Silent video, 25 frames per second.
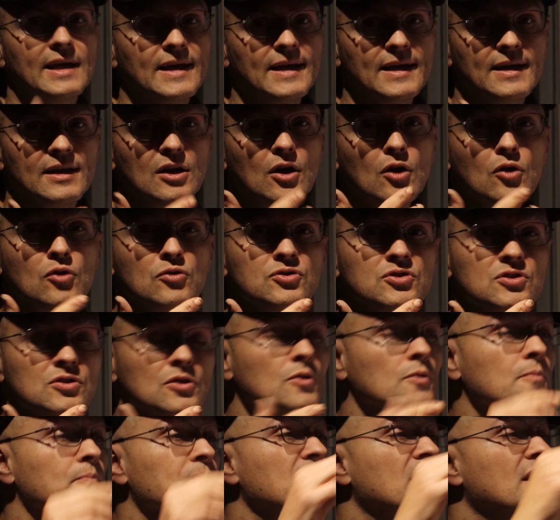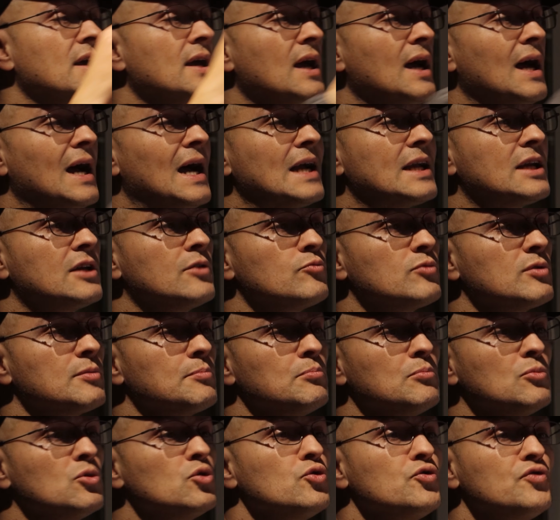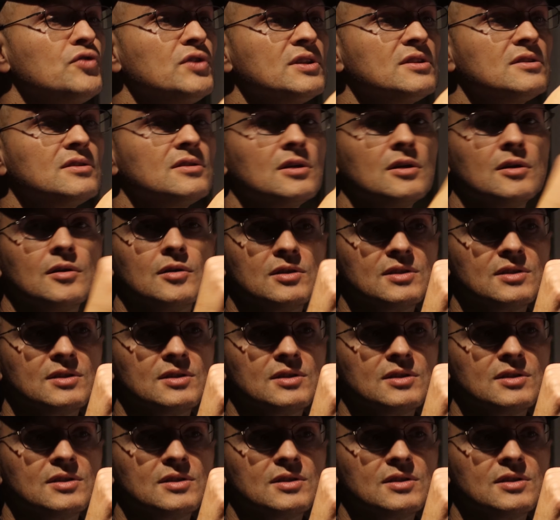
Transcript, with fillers: and also I can remove it,